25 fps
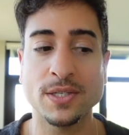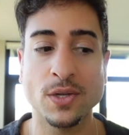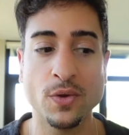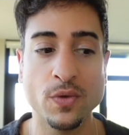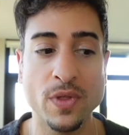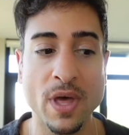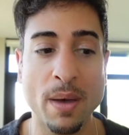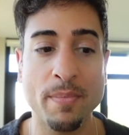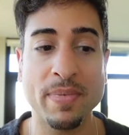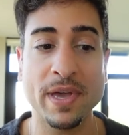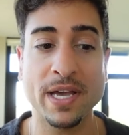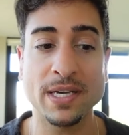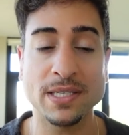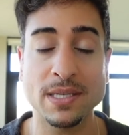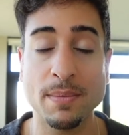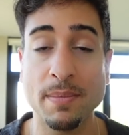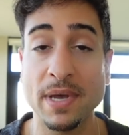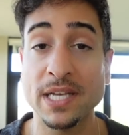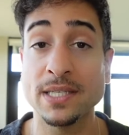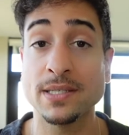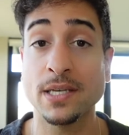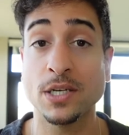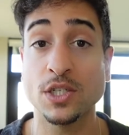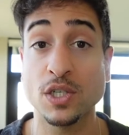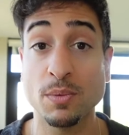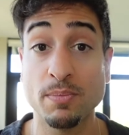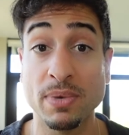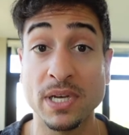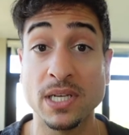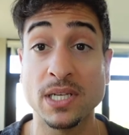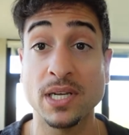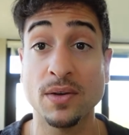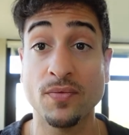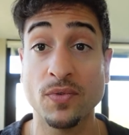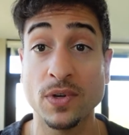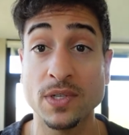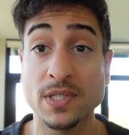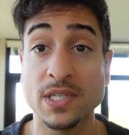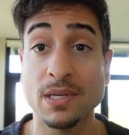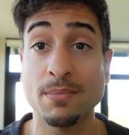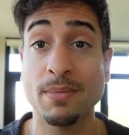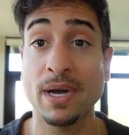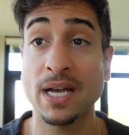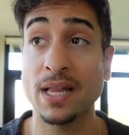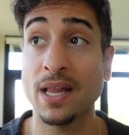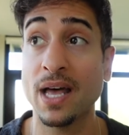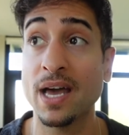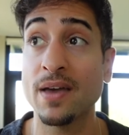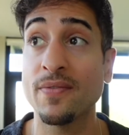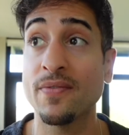to do that because it made such a big difference in
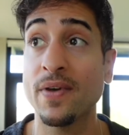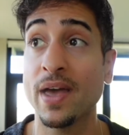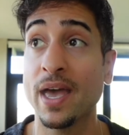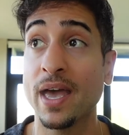my life.